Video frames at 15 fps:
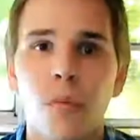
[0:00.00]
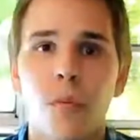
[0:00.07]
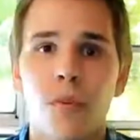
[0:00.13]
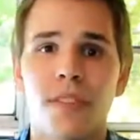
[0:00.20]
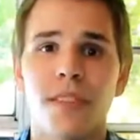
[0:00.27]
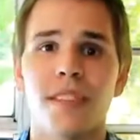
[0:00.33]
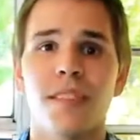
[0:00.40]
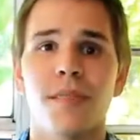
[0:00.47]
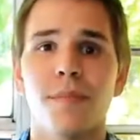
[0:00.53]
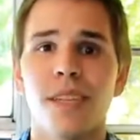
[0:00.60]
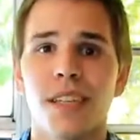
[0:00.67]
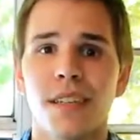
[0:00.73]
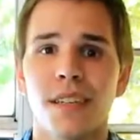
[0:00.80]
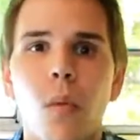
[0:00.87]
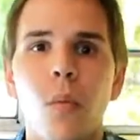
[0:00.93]
What does this
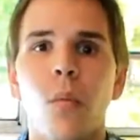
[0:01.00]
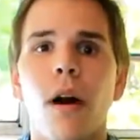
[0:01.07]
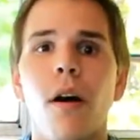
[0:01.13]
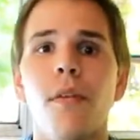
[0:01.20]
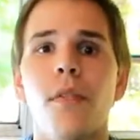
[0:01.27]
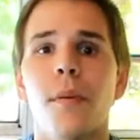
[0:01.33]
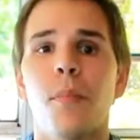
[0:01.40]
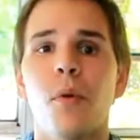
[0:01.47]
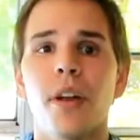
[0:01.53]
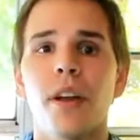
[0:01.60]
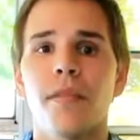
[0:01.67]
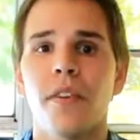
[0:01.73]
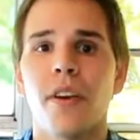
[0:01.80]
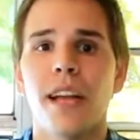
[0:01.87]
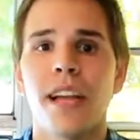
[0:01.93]
mean? Well, the point
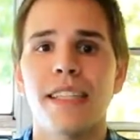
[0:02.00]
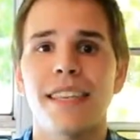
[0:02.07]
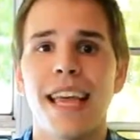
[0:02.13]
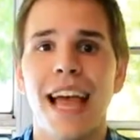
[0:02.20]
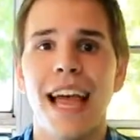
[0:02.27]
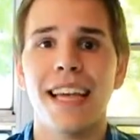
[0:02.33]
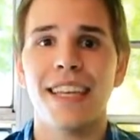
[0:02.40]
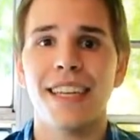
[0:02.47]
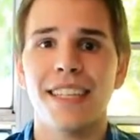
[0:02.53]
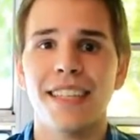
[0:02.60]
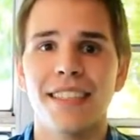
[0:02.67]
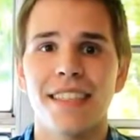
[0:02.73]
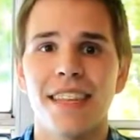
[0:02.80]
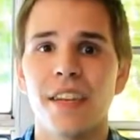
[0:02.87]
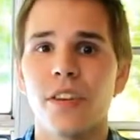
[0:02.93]
of your
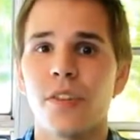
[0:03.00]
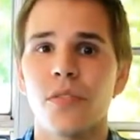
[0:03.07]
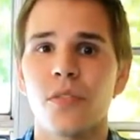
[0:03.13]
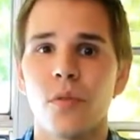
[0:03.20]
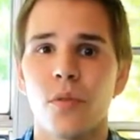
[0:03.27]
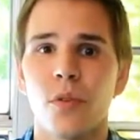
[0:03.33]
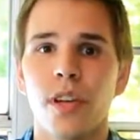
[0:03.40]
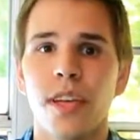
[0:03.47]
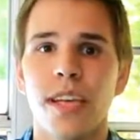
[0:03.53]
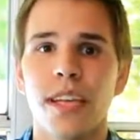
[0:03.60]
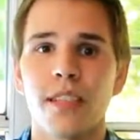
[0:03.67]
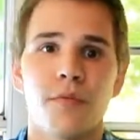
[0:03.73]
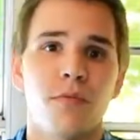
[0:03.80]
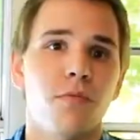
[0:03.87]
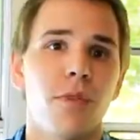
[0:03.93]
antagonist in your story is